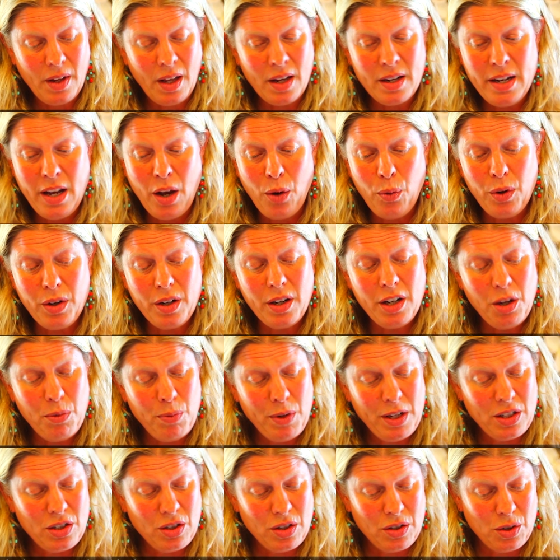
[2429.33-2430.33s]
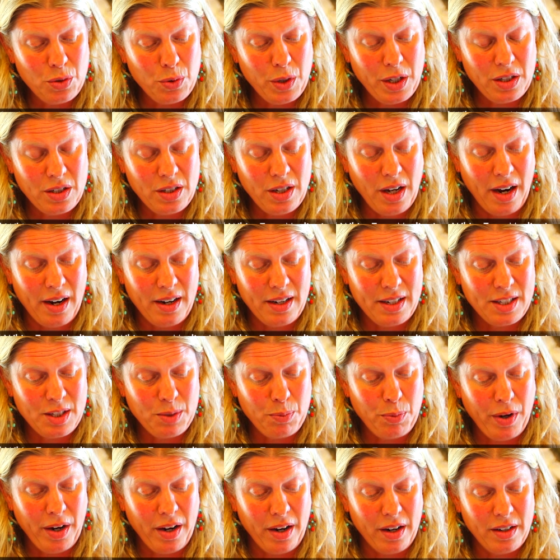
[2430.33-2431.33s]
Now we're going to be doing Tara's
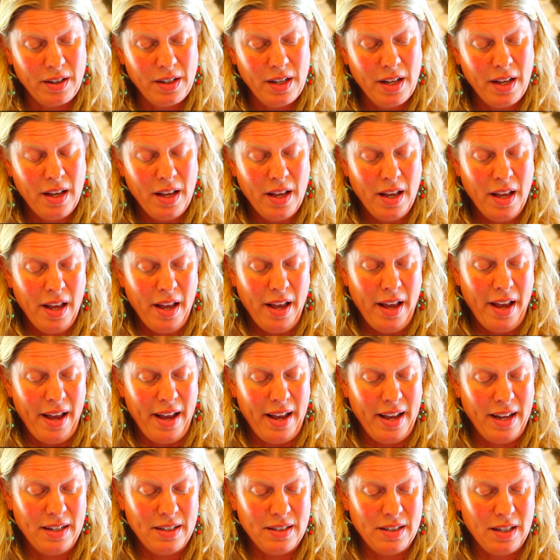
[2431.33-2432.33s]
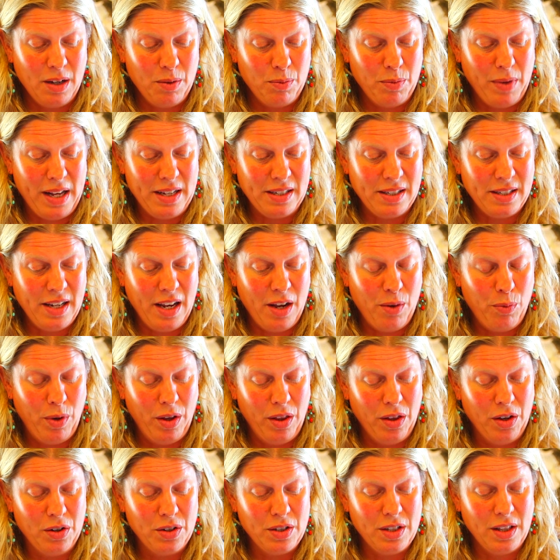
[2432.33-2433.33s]
prayer. And last time we
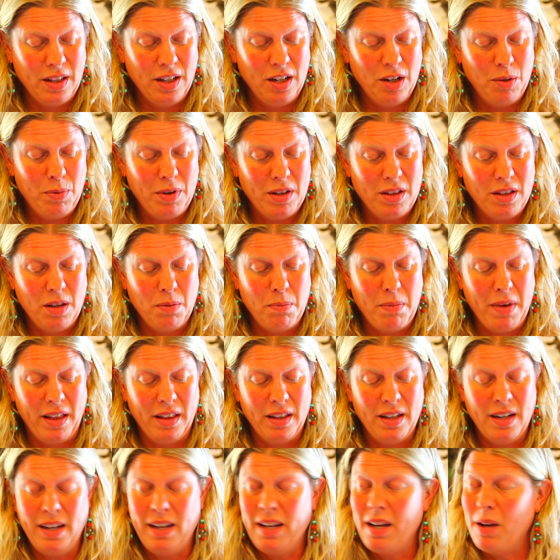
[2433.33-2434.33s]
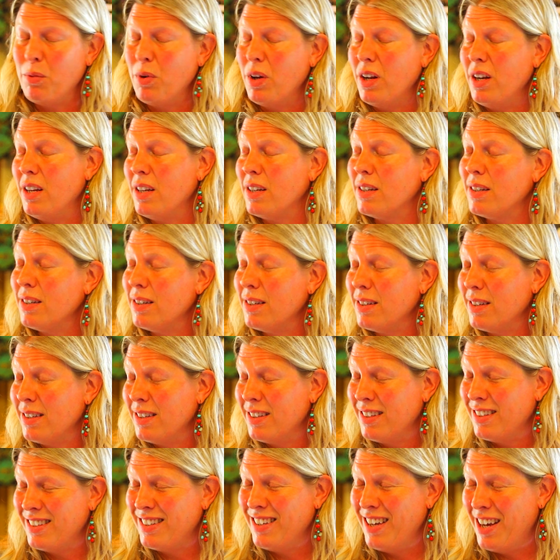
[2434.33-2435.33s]
learned a little bit the melody. I'm going
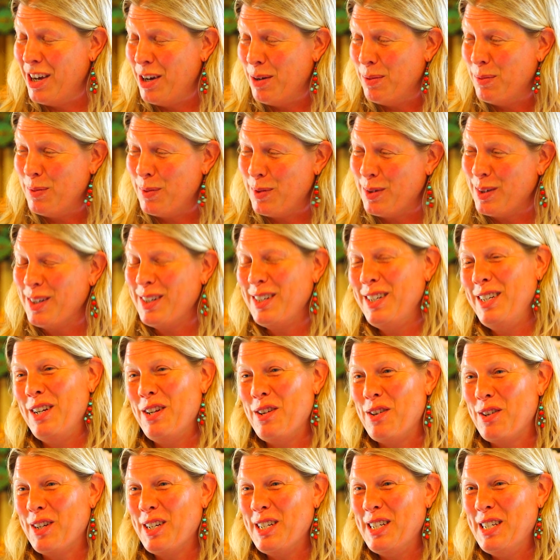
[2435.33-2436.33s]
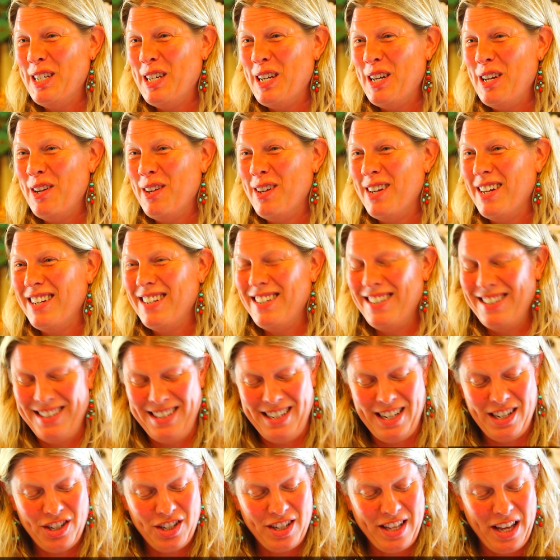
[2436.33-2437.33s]
to continue to
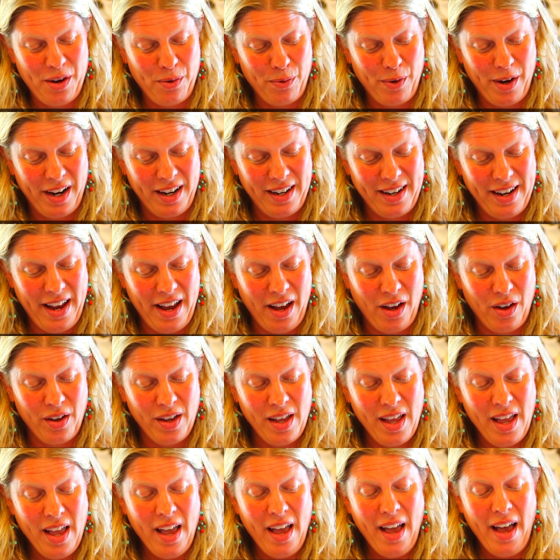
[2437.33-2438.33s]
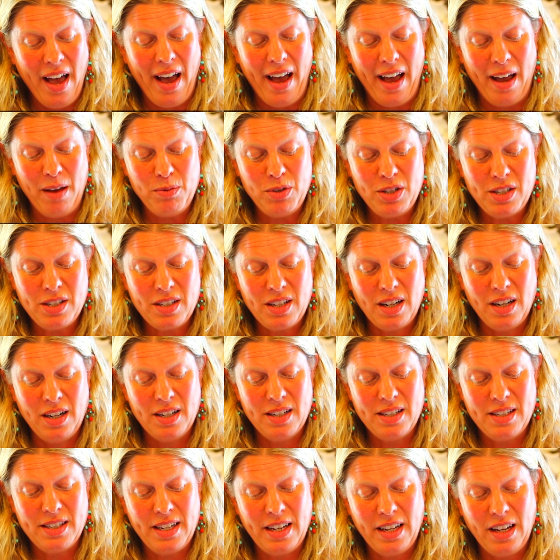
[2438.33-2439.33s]
teach that right now. I'm just going to
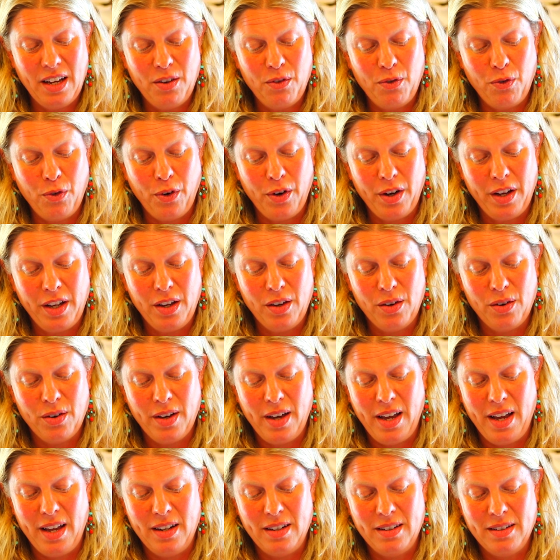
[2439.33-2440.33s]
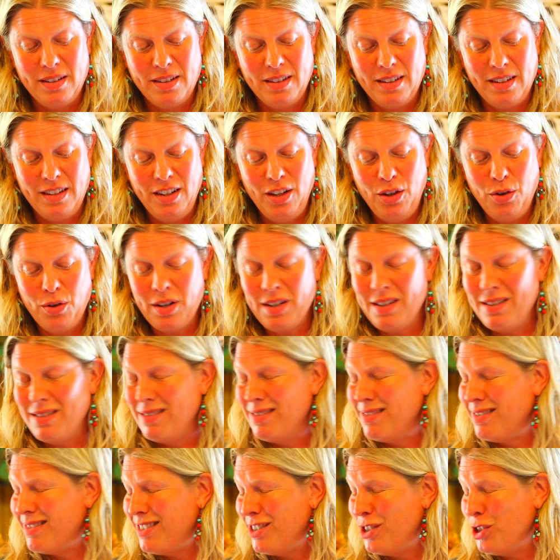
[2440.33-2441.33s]
sing it for you, and you
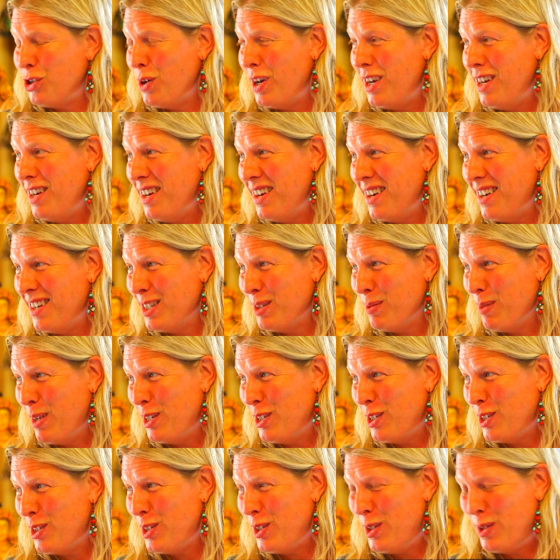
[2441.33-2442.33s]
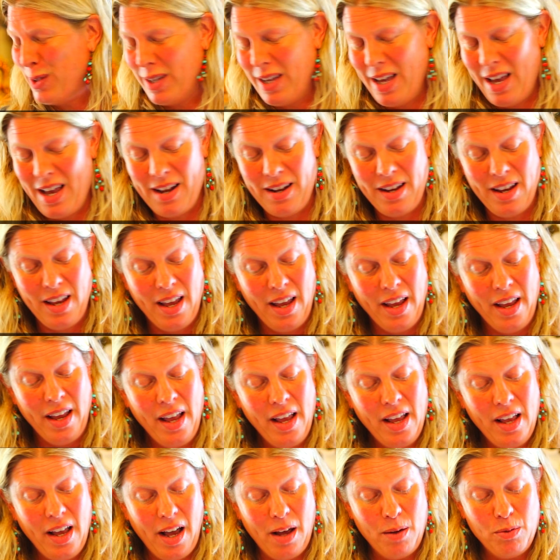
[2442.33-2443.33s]
can join in as much as you can.
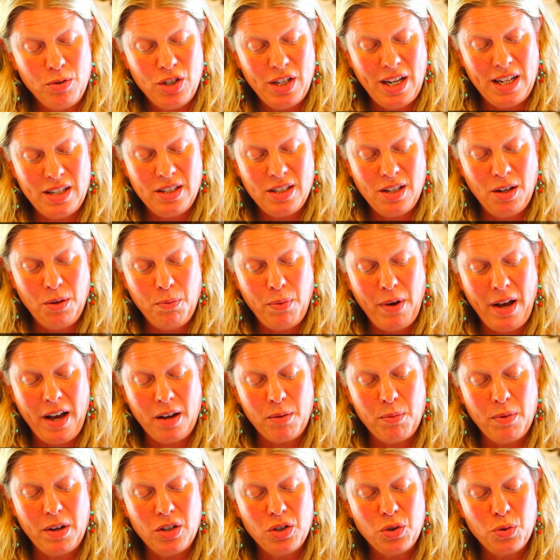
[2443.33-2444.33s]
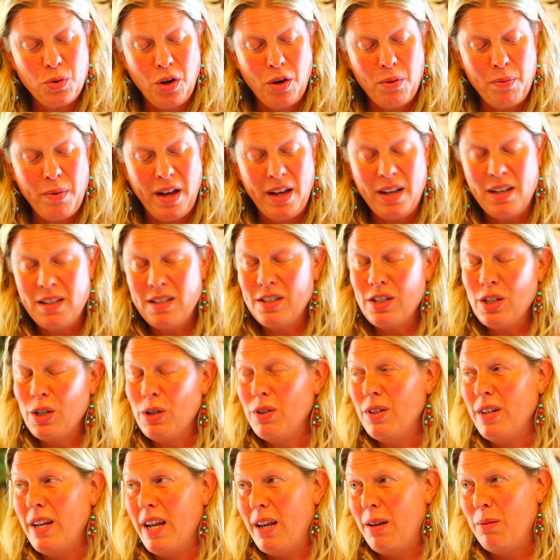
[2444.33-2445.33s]
Jetsun Pagma Droma is her
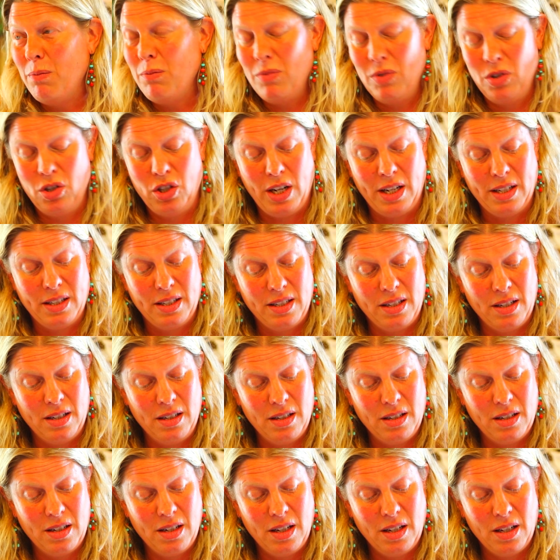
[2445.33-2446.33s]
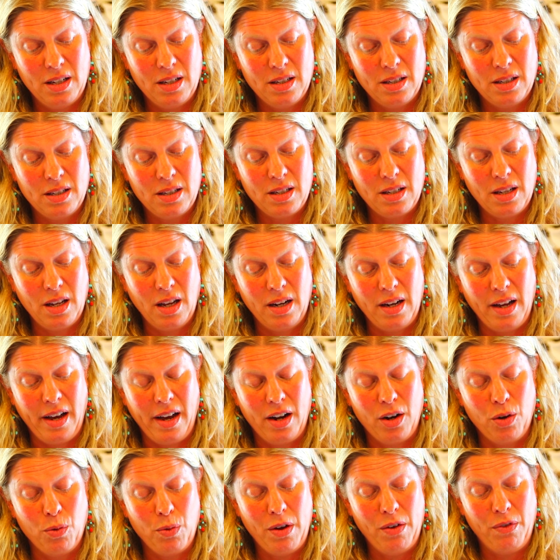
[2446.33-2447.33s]
name. Jetsun is an
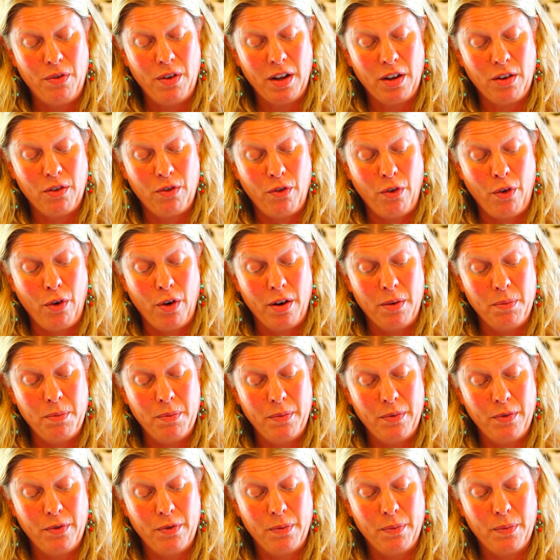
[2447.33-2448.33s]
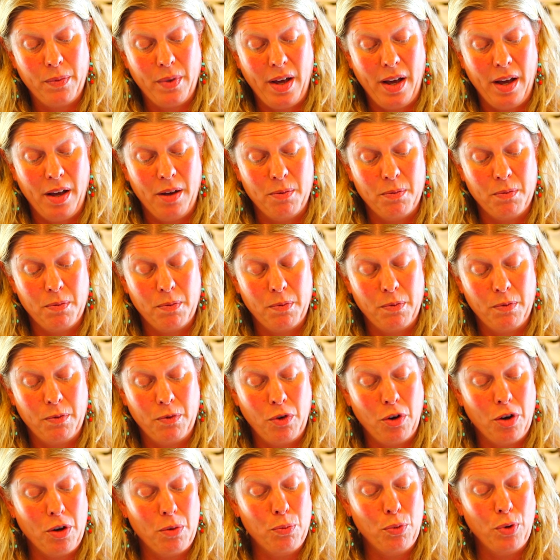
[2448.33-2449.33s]
honorific form
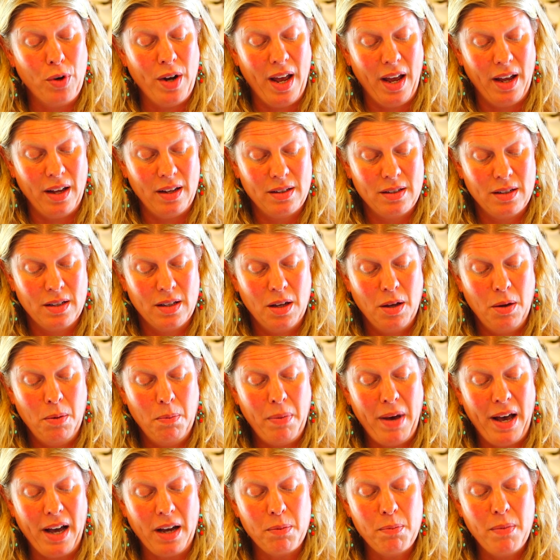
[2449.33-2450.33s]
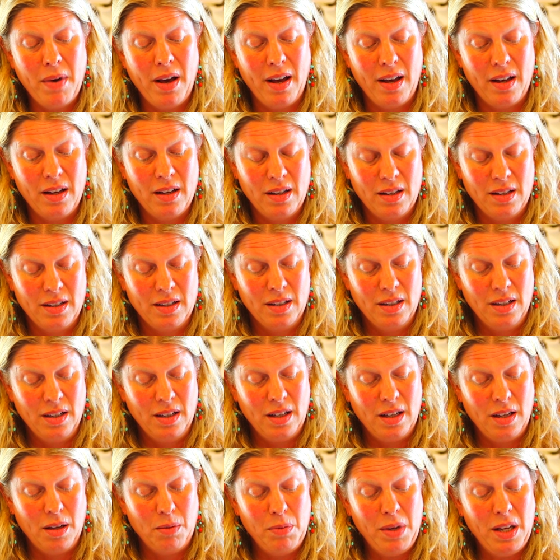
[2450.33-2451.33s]
for a Buddha. Pagma
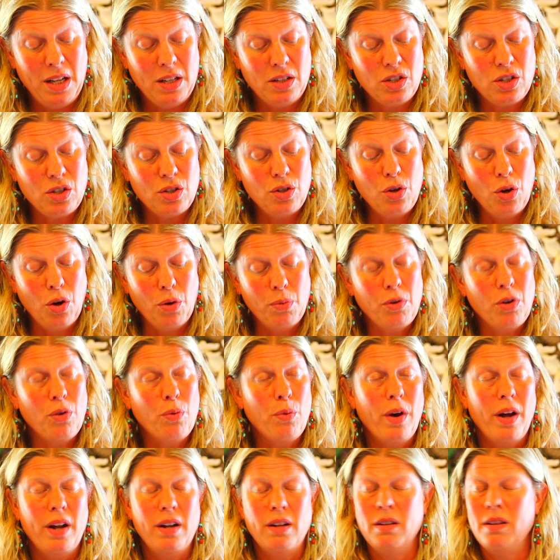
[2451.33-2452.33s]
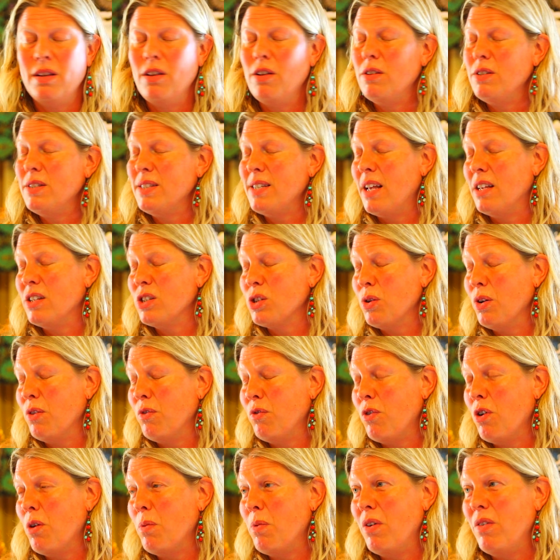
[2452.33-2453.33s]
means noble one. The Sanskrit
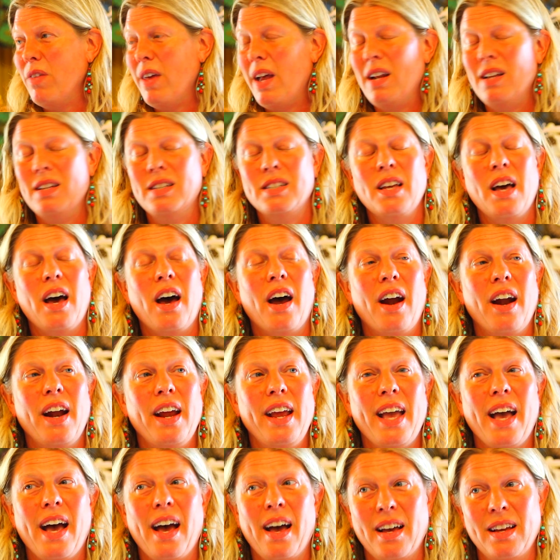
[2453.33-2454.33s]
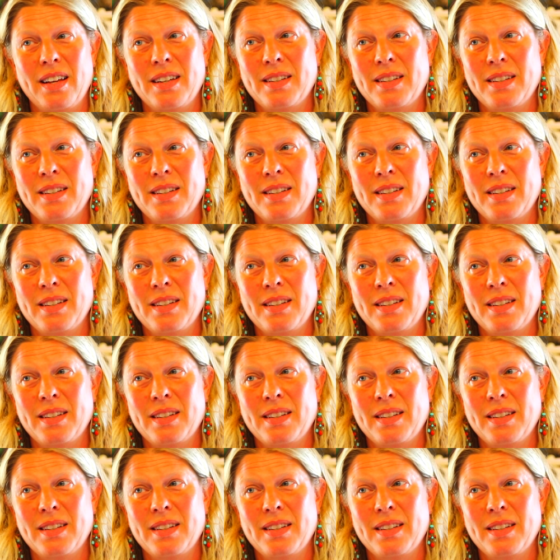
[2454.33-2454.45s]
form of that is Arya.